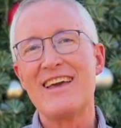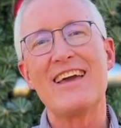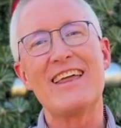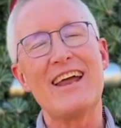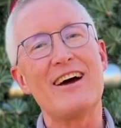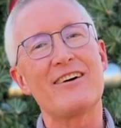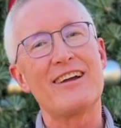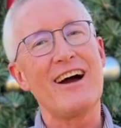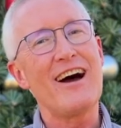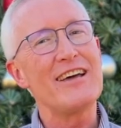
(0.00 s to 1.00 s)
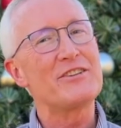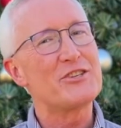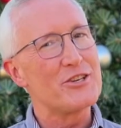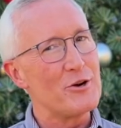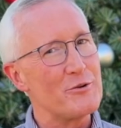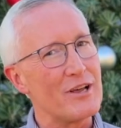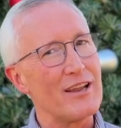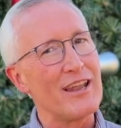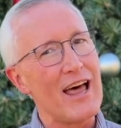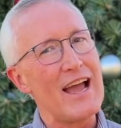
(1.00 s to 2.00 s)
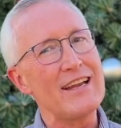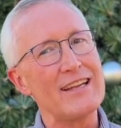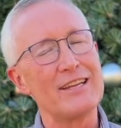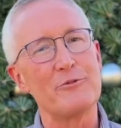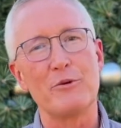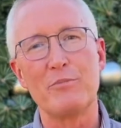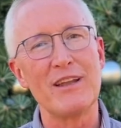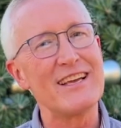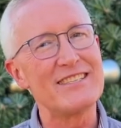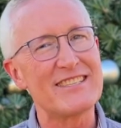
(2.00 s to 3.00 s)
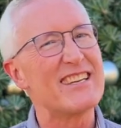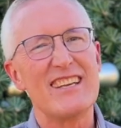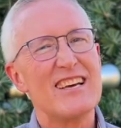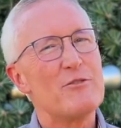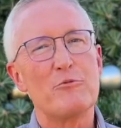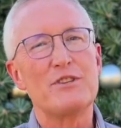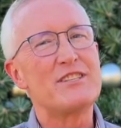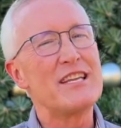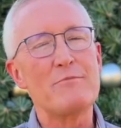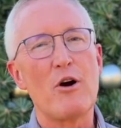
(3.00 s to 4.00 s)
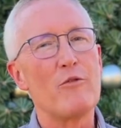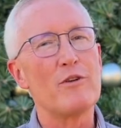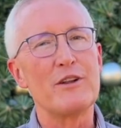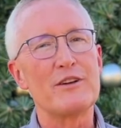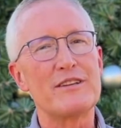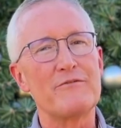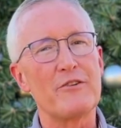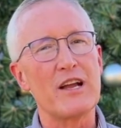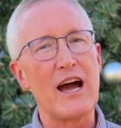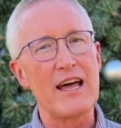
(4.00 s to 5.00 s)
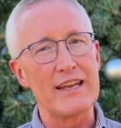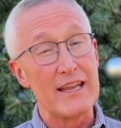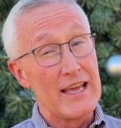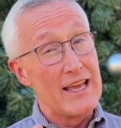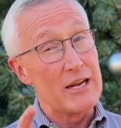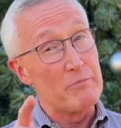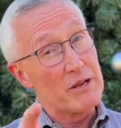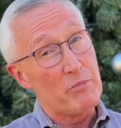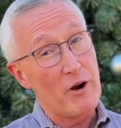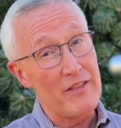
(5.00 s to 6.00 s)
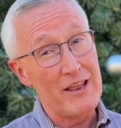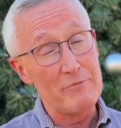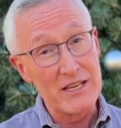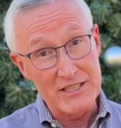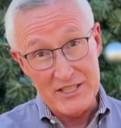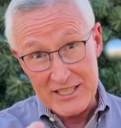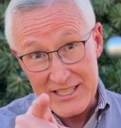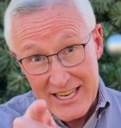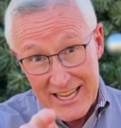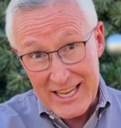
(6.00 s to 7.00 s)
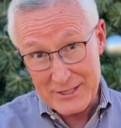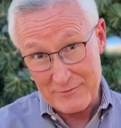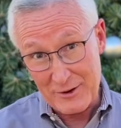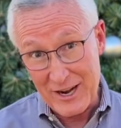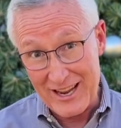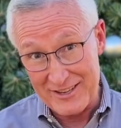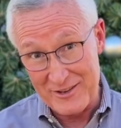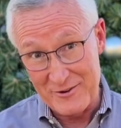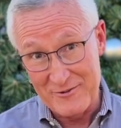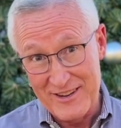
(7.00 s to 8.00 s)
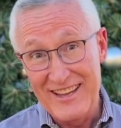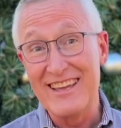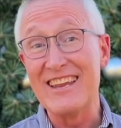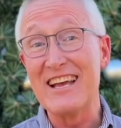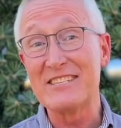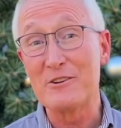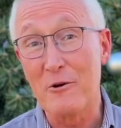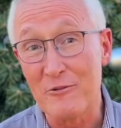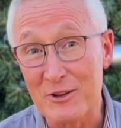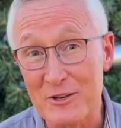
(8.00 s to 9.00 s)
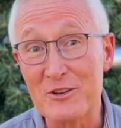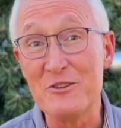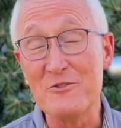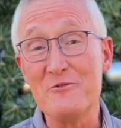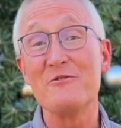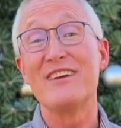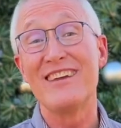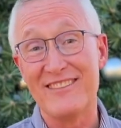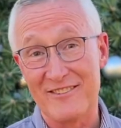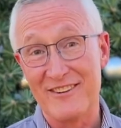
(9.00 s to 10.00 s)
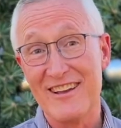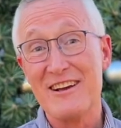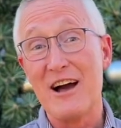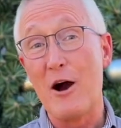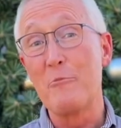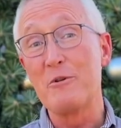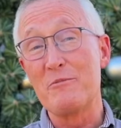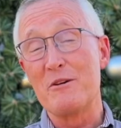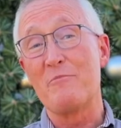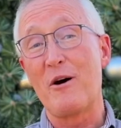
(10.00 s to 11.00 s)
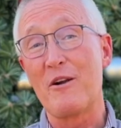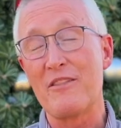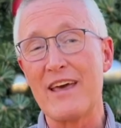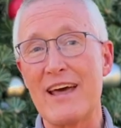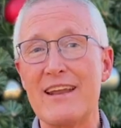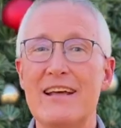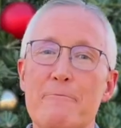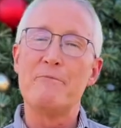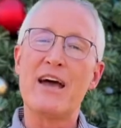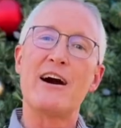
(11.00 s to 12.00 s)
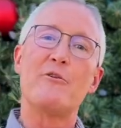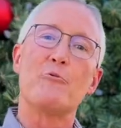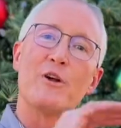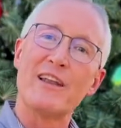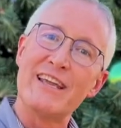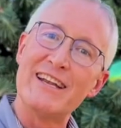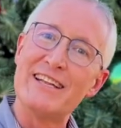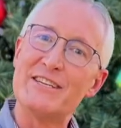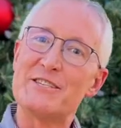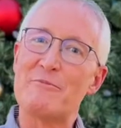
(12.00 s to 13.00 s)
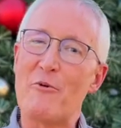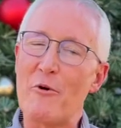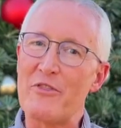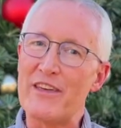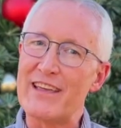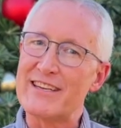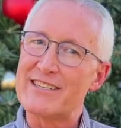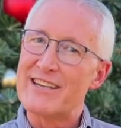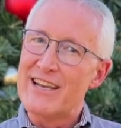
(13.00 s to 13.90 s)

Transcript: and how God shone a light into a place that would seem overlooked and forgotten. And a big part of that message is He hasn't forgotten you, and He hasn't overlooked you either. I hope you'll be a part of that. Now, we're leaning into some more things.